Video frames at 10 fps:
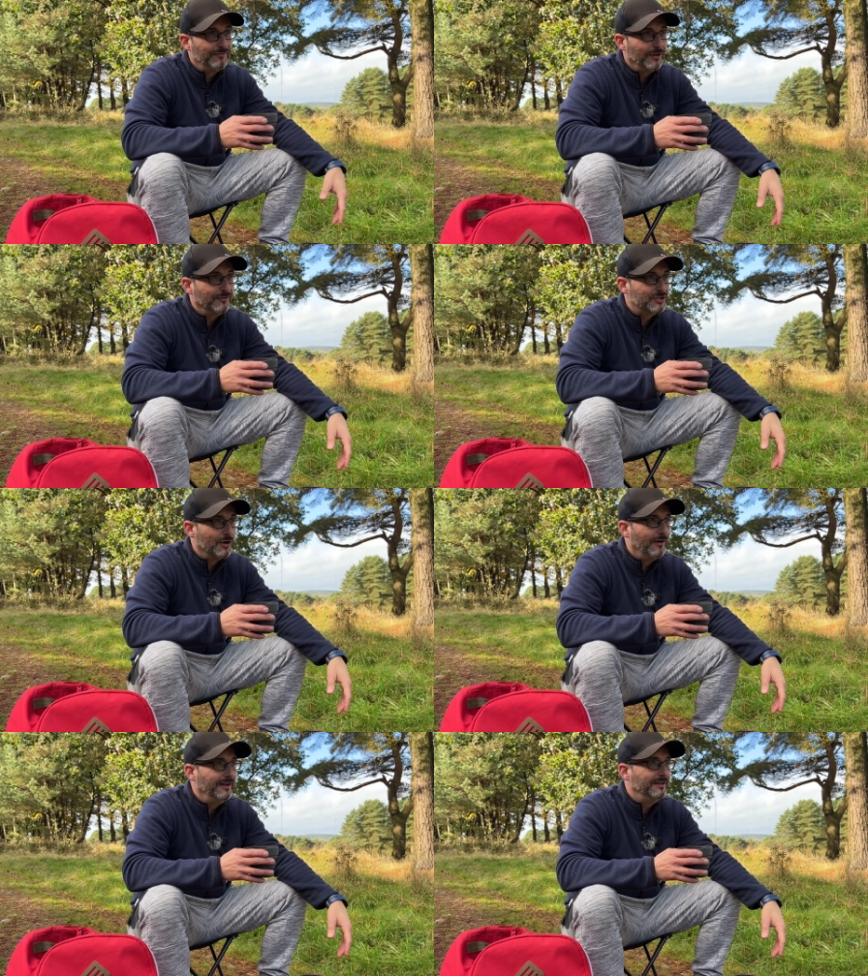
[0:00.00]
like
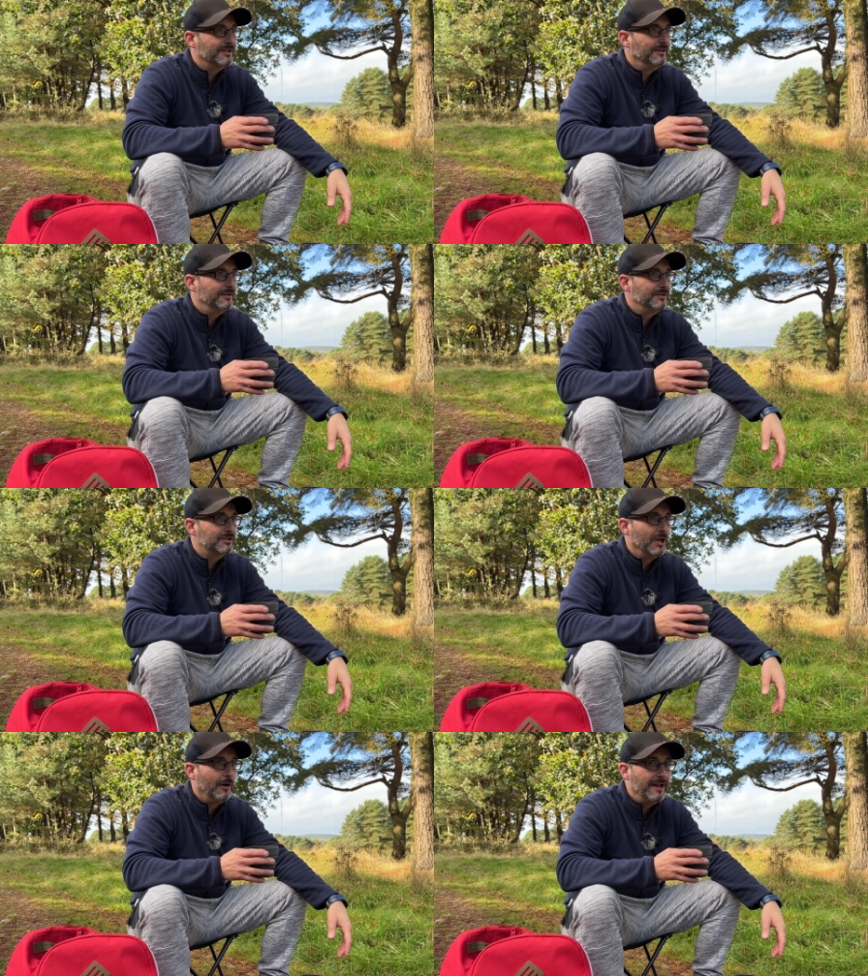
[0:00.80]
starting to
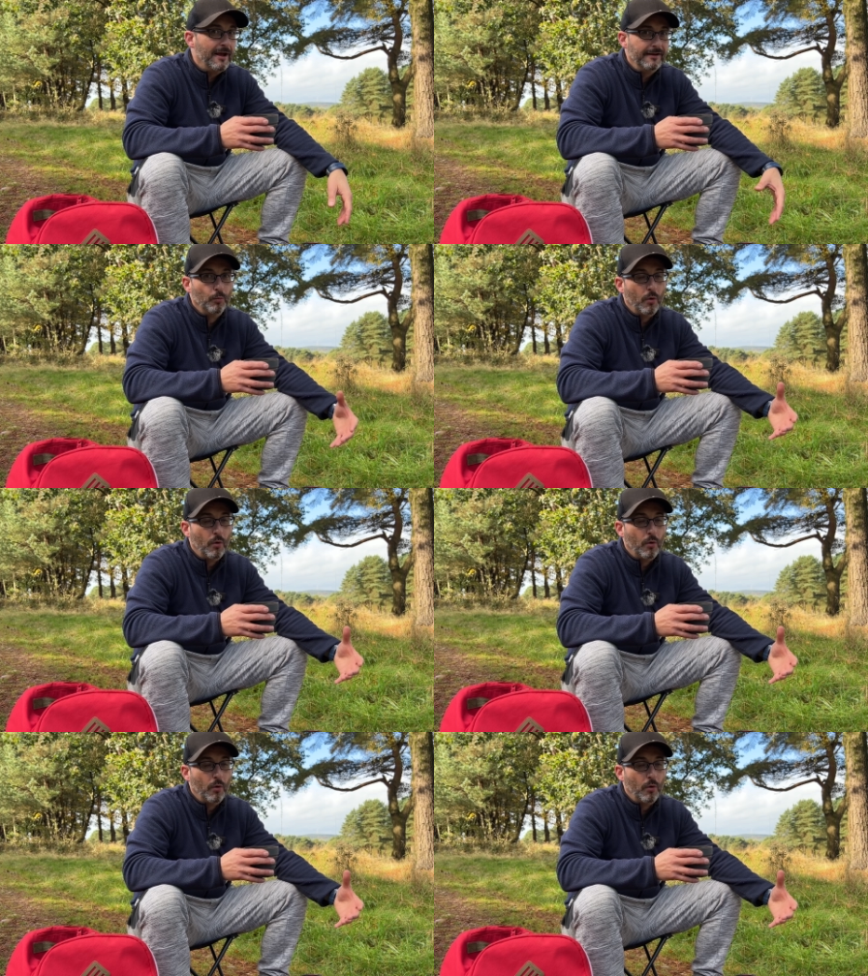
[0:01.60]
slow down and